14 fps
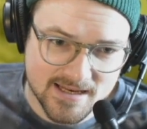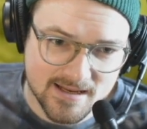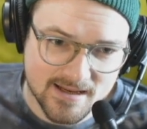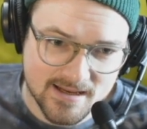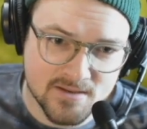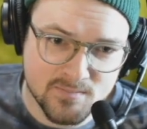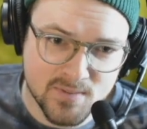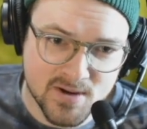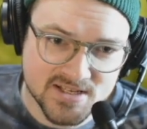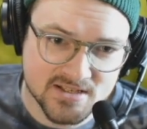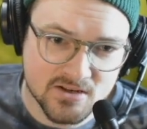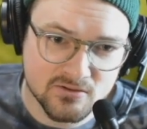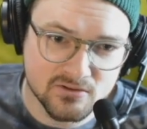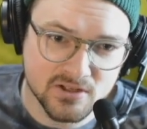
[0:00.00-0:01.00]
And the buses
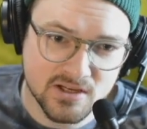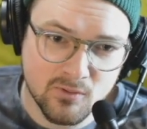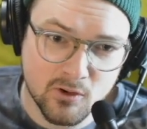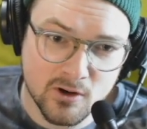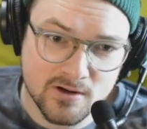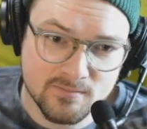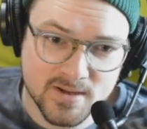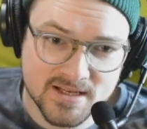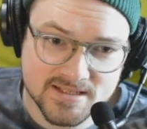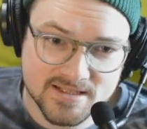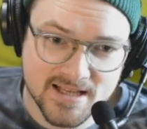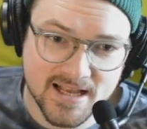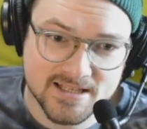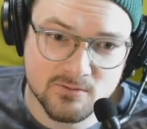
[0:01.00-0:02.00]
are really important because
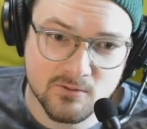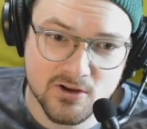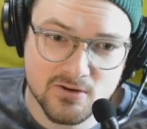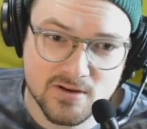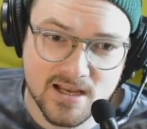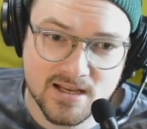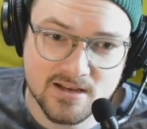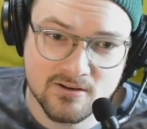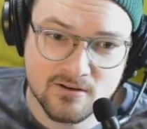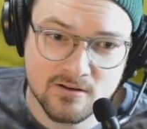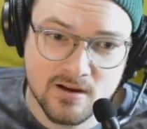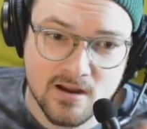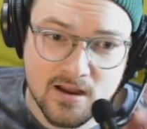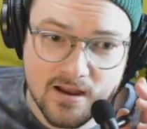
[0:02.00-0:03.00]
that's where you get your
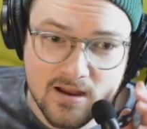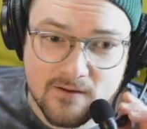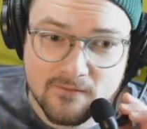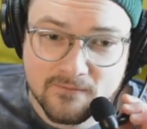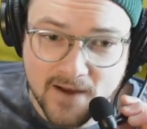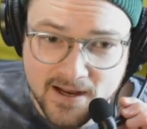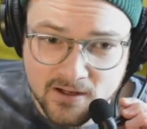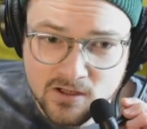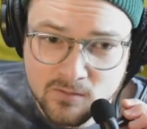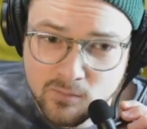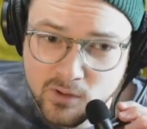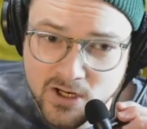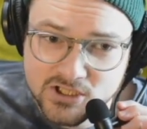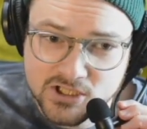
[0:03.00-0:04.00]
final
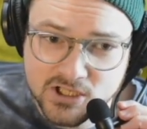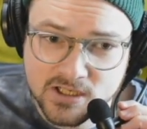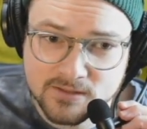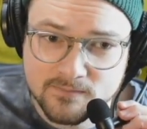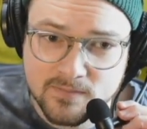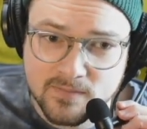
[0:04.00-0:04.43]
compression,